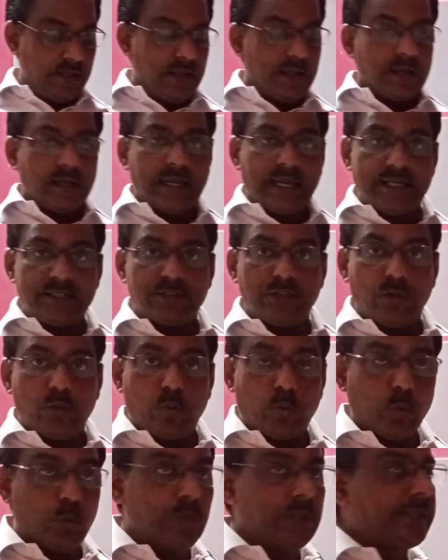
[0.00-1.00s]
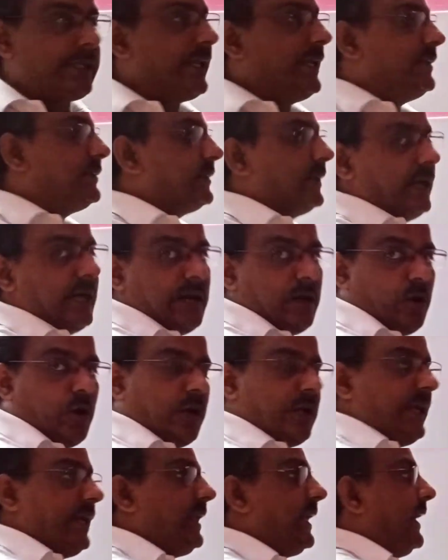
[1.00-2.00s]
Let the voltage,
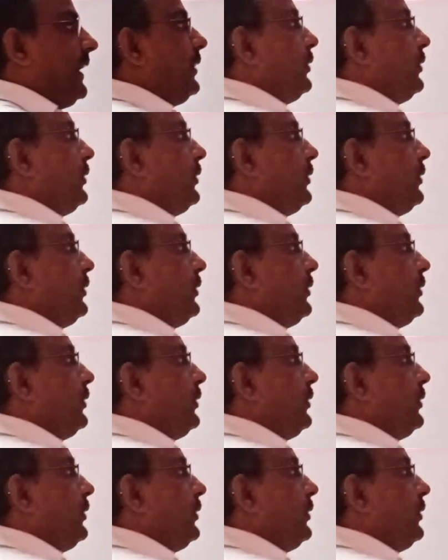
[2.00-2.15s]
already I